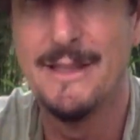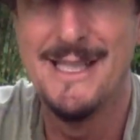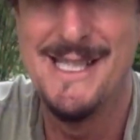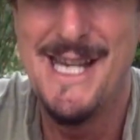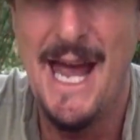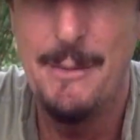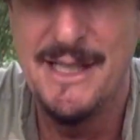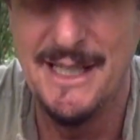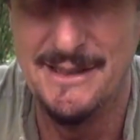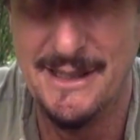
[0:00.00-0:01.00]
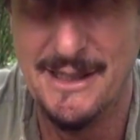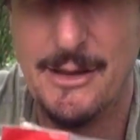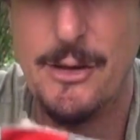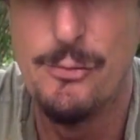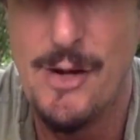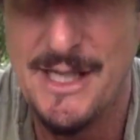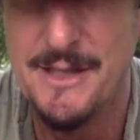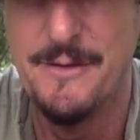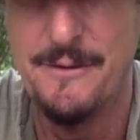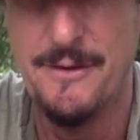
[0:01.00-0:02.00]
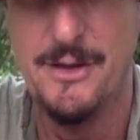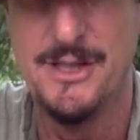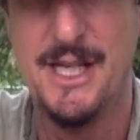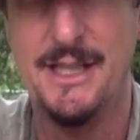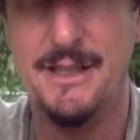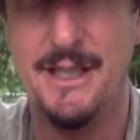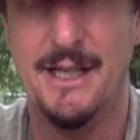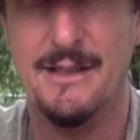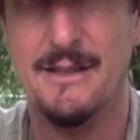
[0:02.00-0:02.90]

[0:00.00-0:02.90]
contaminating the rest of the first aid kit.